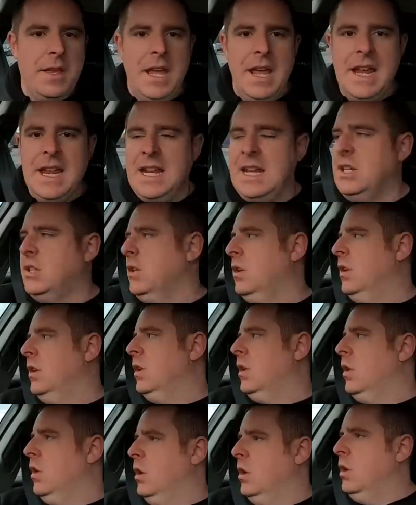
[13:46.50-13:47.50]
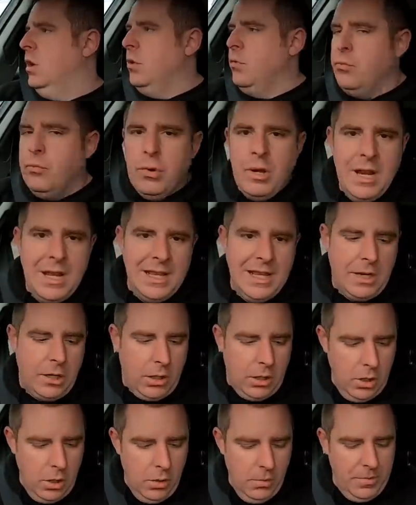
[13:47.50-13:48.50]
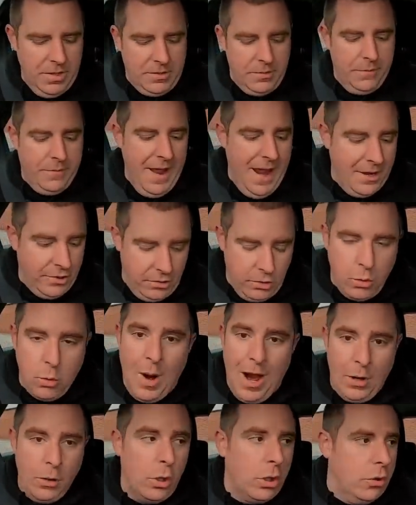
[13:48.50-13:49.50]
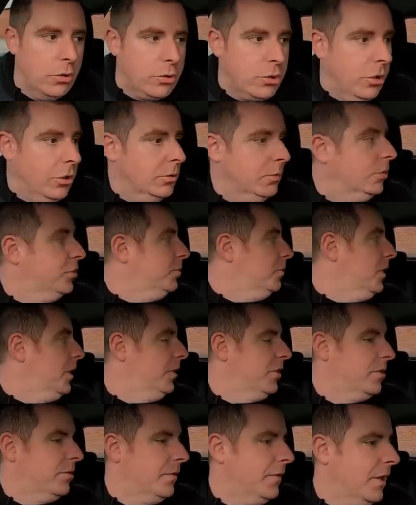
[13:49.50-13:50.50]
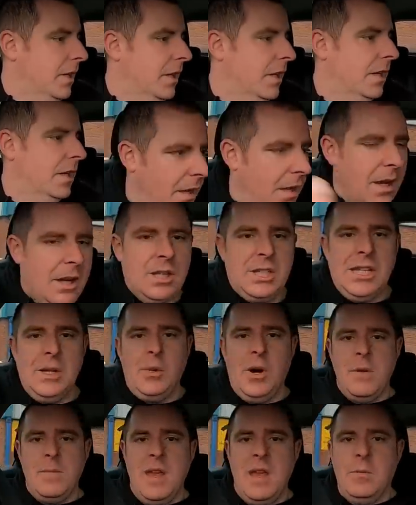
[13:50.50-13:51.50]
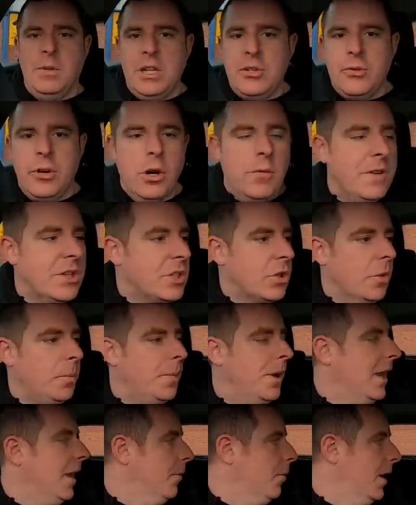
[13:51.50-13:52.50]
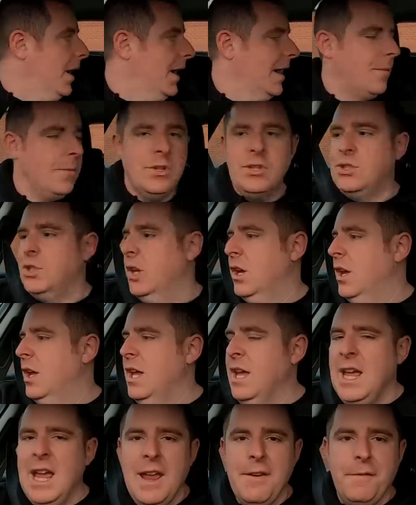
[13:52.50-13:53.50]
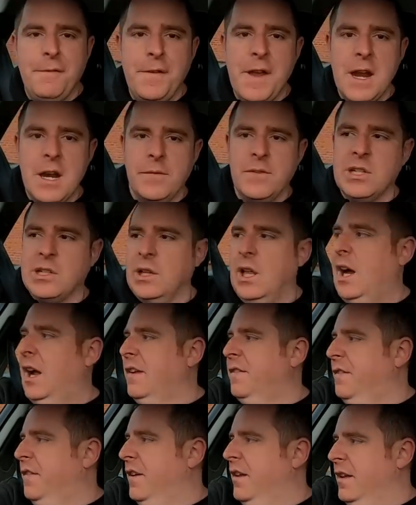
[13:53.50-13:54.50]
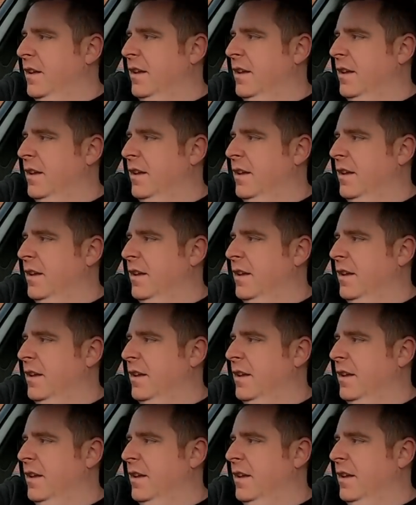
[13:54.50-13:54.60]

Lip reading: it is really, I mean, to be fair, it's quite uncontrollable, to be honest with you. I can see what he mean when he drove this up here, why he was in fear of his life.